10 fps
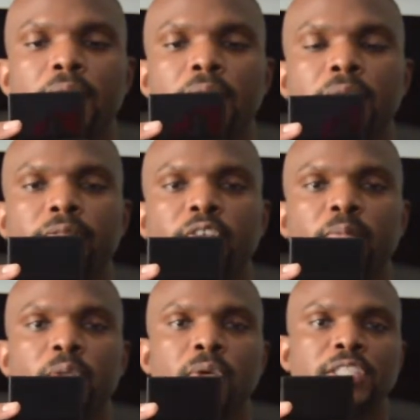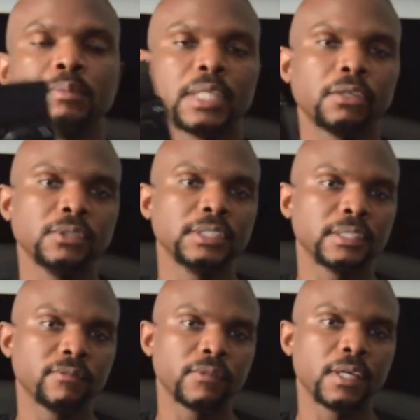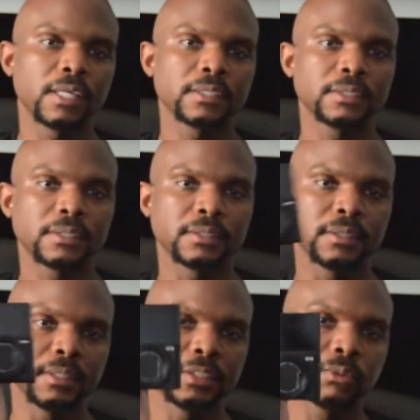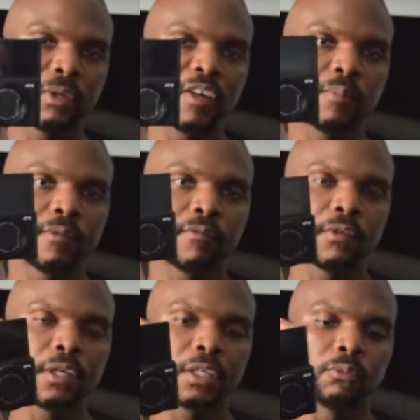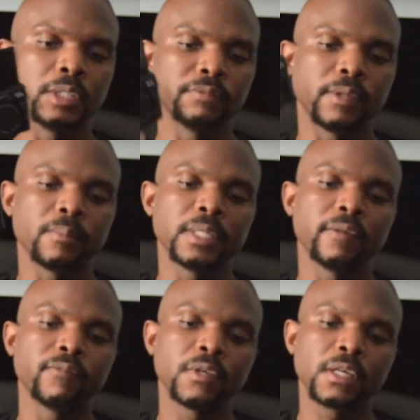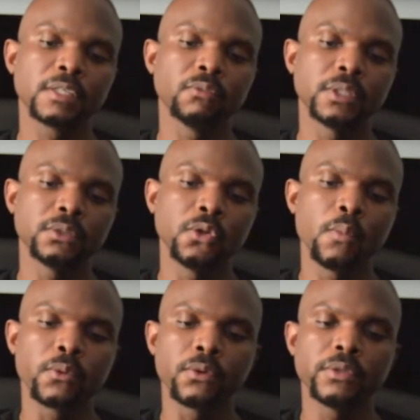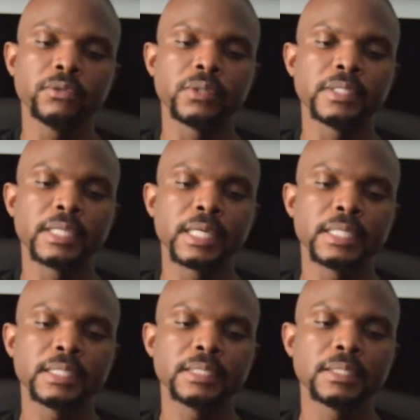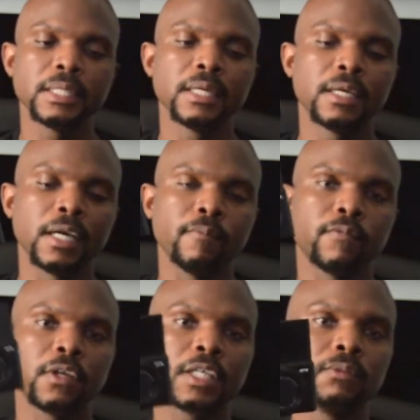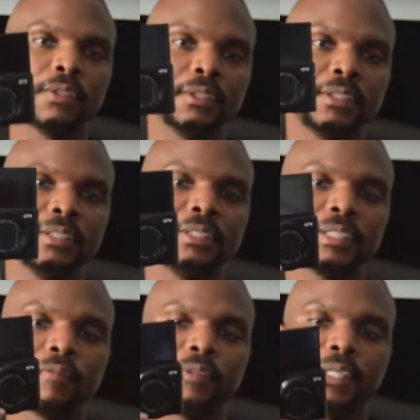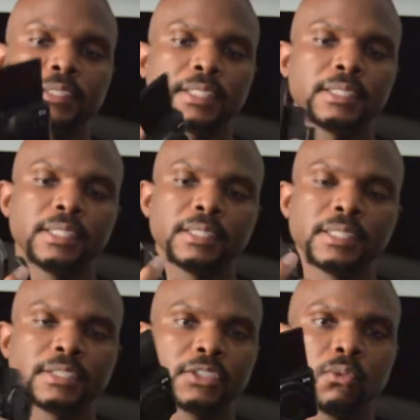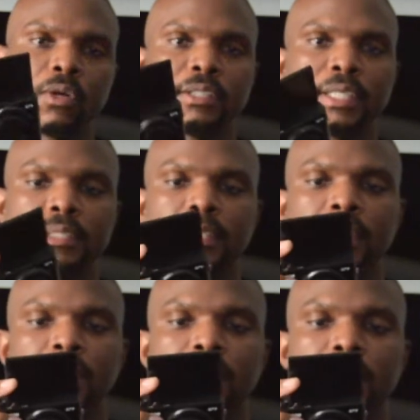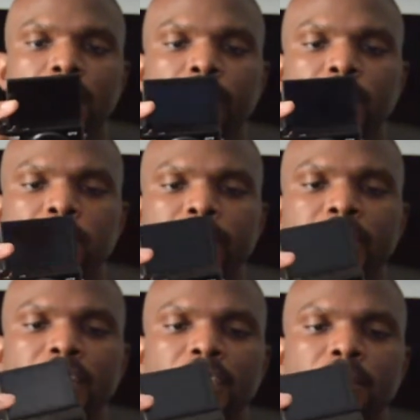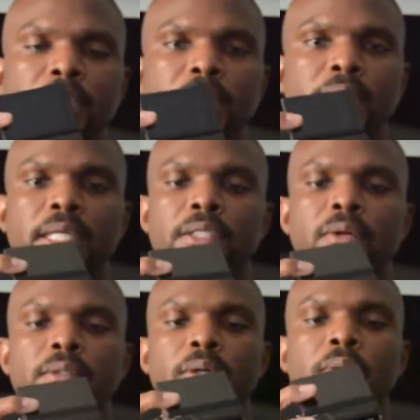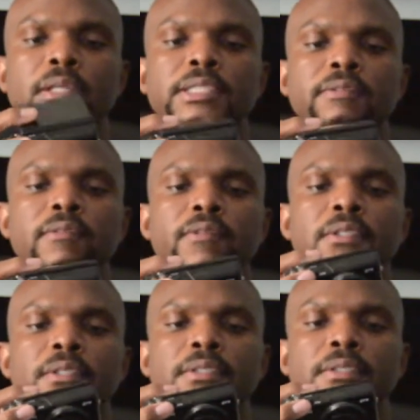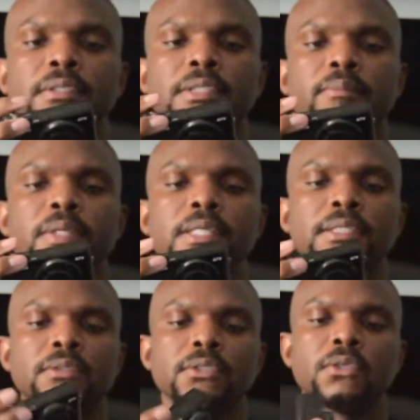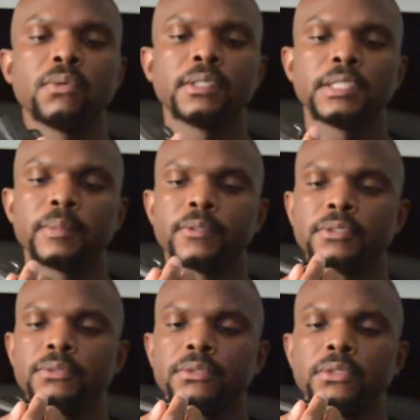if you have been watching my recent vlogs, this is what I've been vlogging with. If I'm not vlogging with the GoPro Hero 9, I'm vlogging with the G7X. And I think this is the one that, you know, people have been asking me like, hey, the quality of the video is amazing. You know, what cameras do you